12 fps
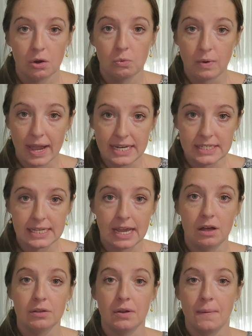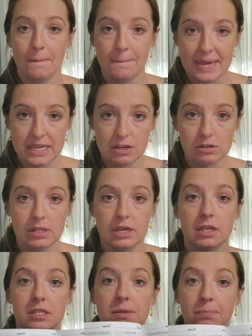Write it down, make your
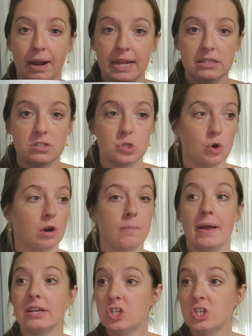list, brainstorm,